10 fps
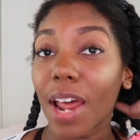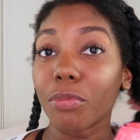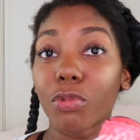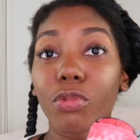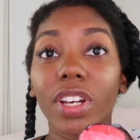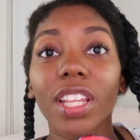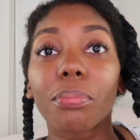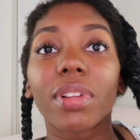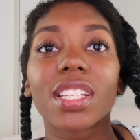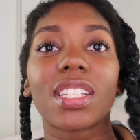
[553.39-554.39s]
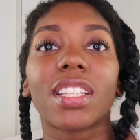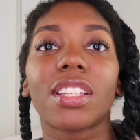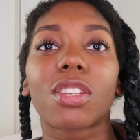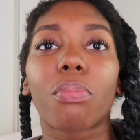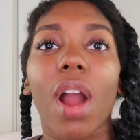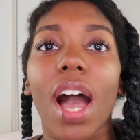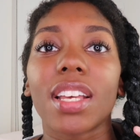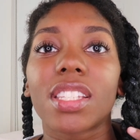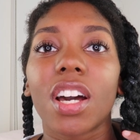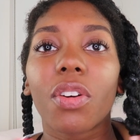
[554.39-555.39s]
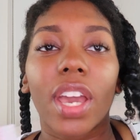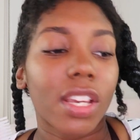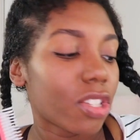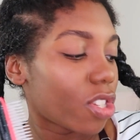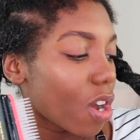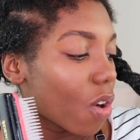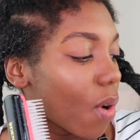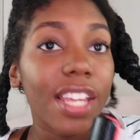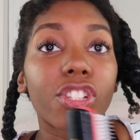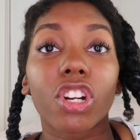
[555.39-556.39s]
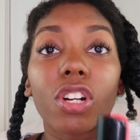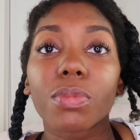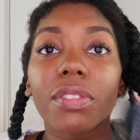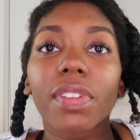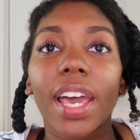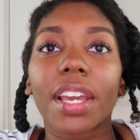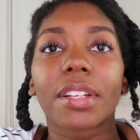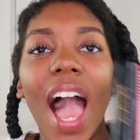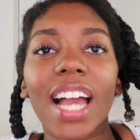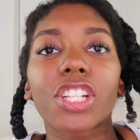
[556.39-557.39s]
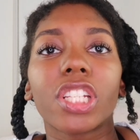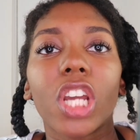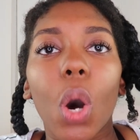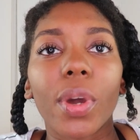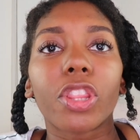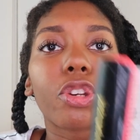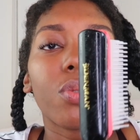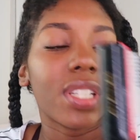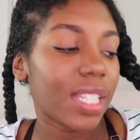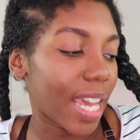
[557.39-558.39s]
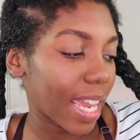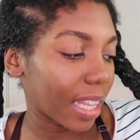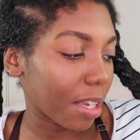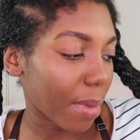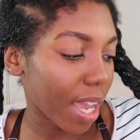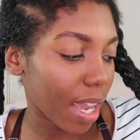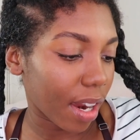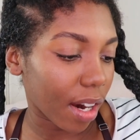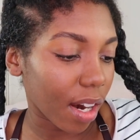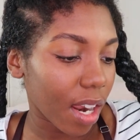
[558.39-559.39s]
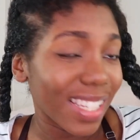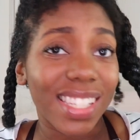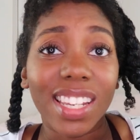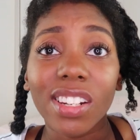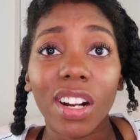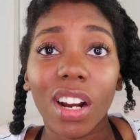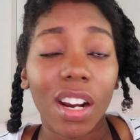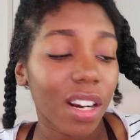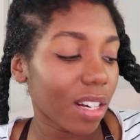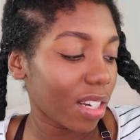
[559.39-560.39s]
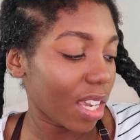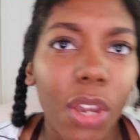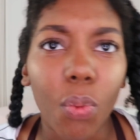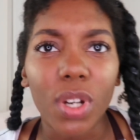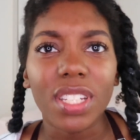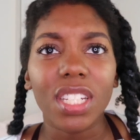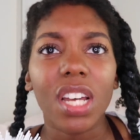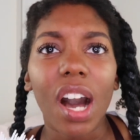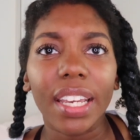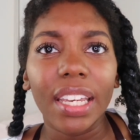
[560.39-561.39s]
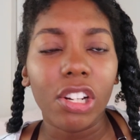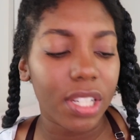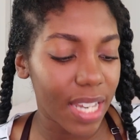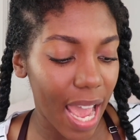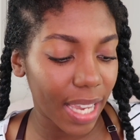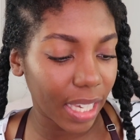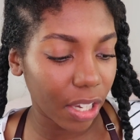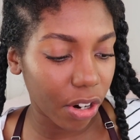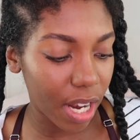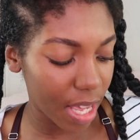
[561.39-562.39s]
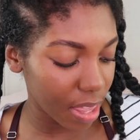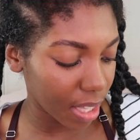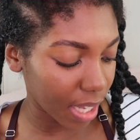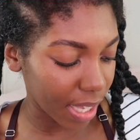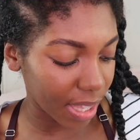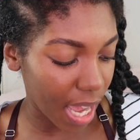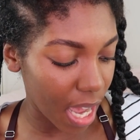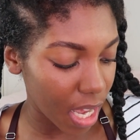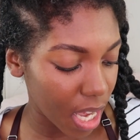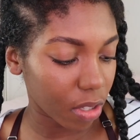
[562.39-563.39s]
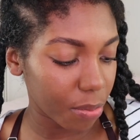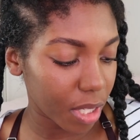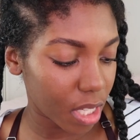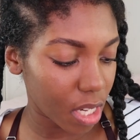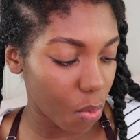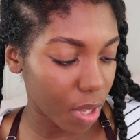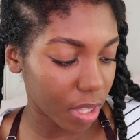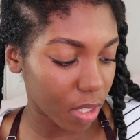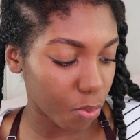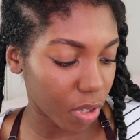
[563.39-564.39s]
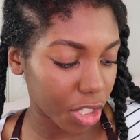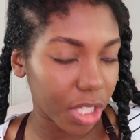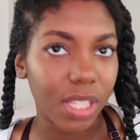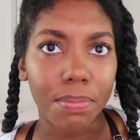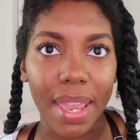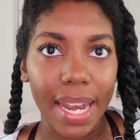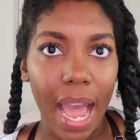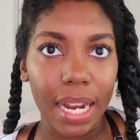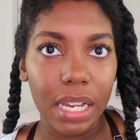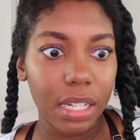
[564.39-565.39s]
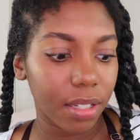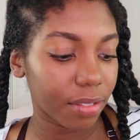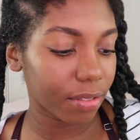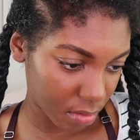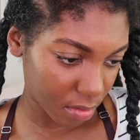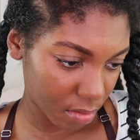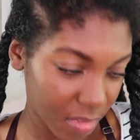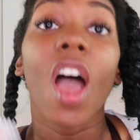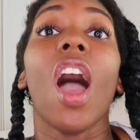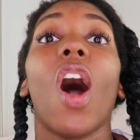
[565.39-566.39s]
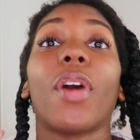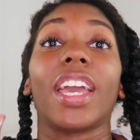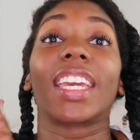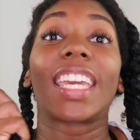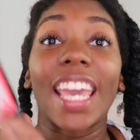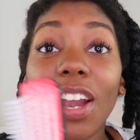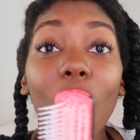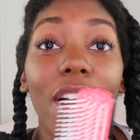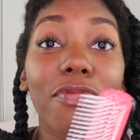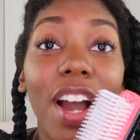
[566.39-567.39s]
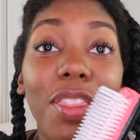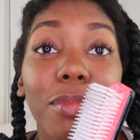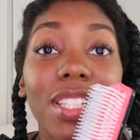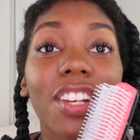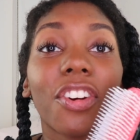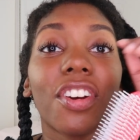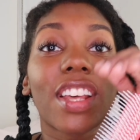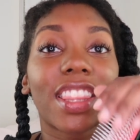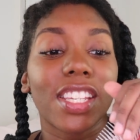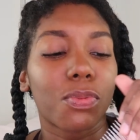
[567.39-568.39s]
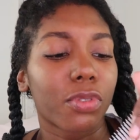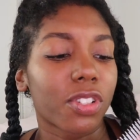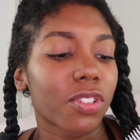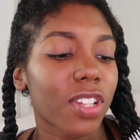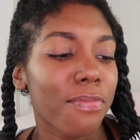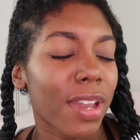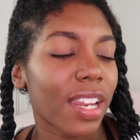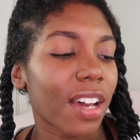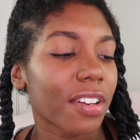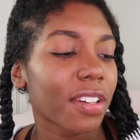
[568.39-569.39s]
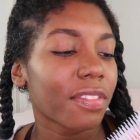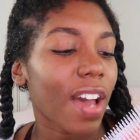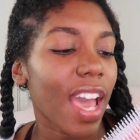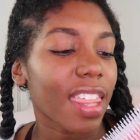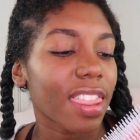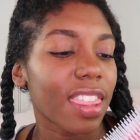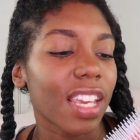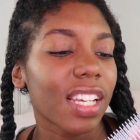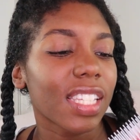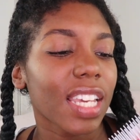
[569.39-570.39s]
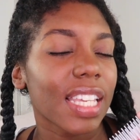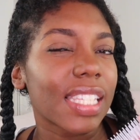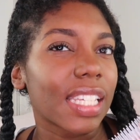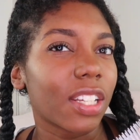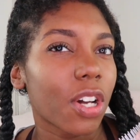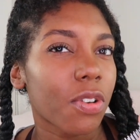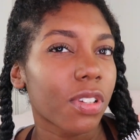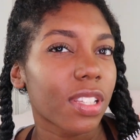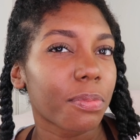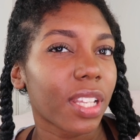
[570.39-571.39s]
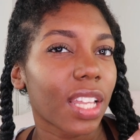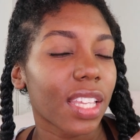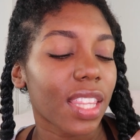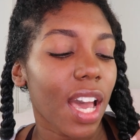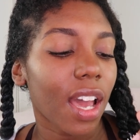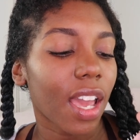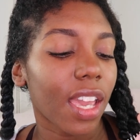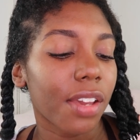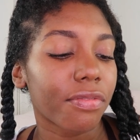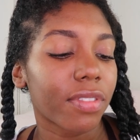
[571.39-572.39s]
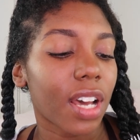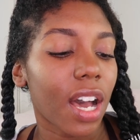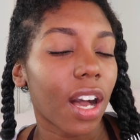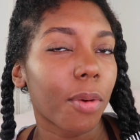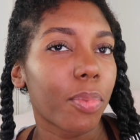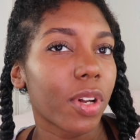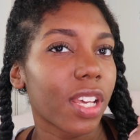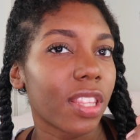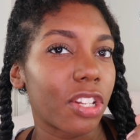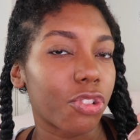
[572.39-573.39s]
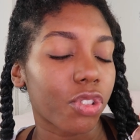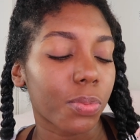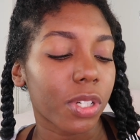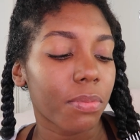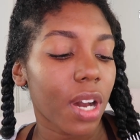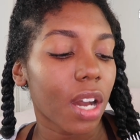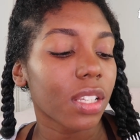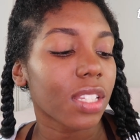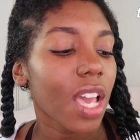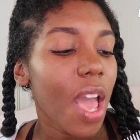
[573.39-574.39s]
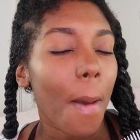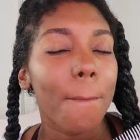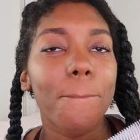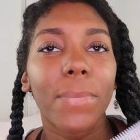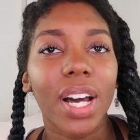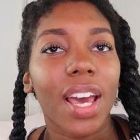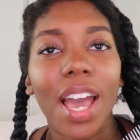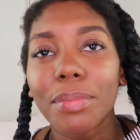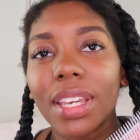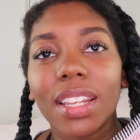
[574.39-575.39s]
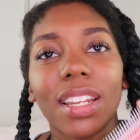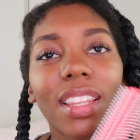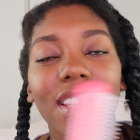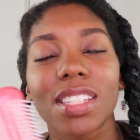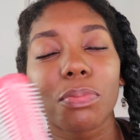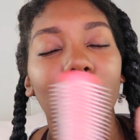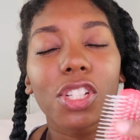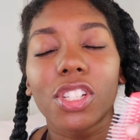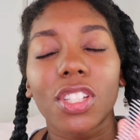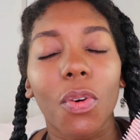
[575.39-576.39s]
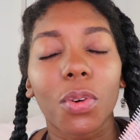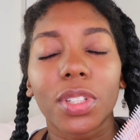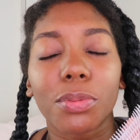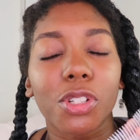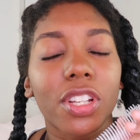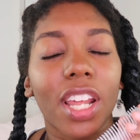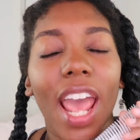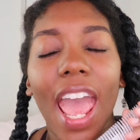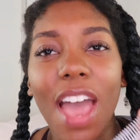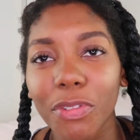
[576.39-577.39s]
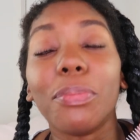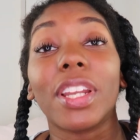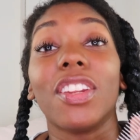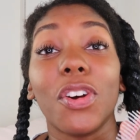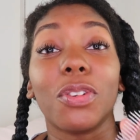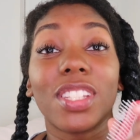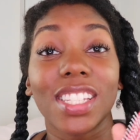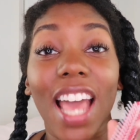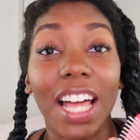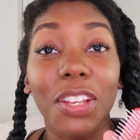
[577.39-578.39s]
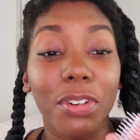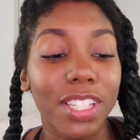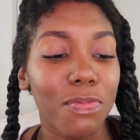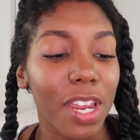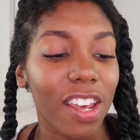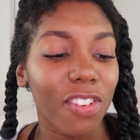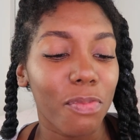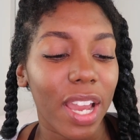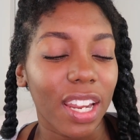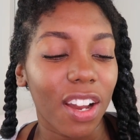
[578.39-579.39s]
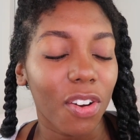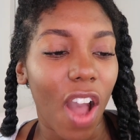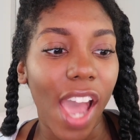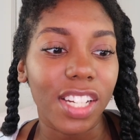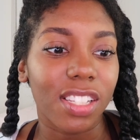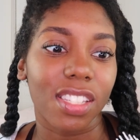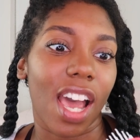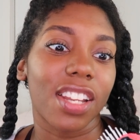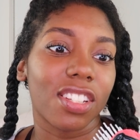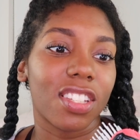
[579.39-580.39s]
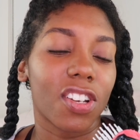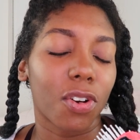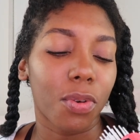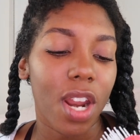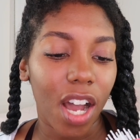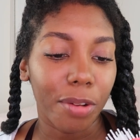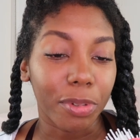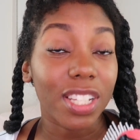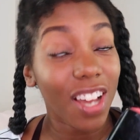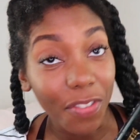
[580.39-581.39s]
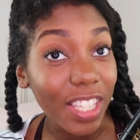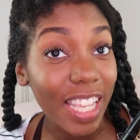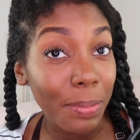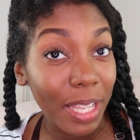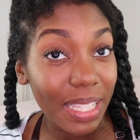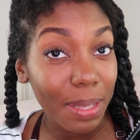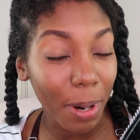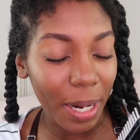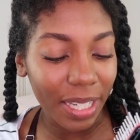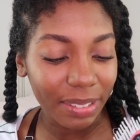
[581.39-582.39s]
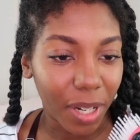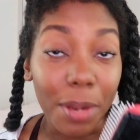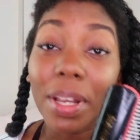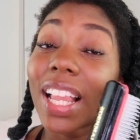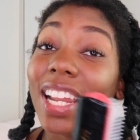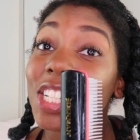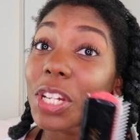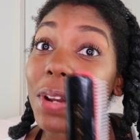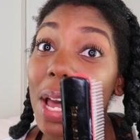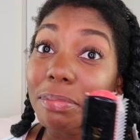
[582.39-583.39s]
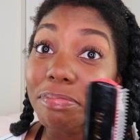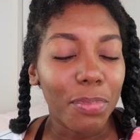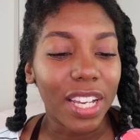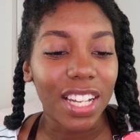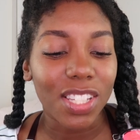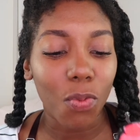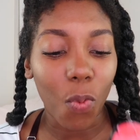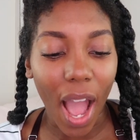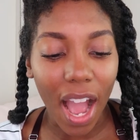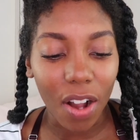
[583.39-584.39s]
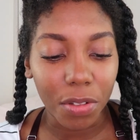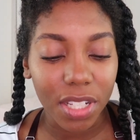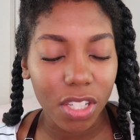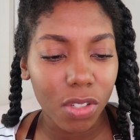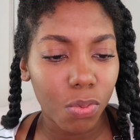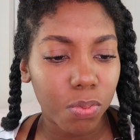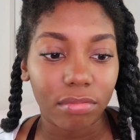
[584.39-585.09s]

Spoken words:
and I'm really pleasantly surprised. Okay, so in terms of like actually going through and detangling my hair, it didn't hurt. It wasn't tugging or snagging or anything like that. So let me see what this brush is made out of. Okay, can't quite find the material that these bristles are made out of. I think it's like silicone or something like that. If not, I'll put it in the description box. But I mean, this brush is so old, I'm sure that everybody knows exactly what it's made out of by now. I just don't, because obviously I'm late to the party. But I'm glad I showed up because wow, this is,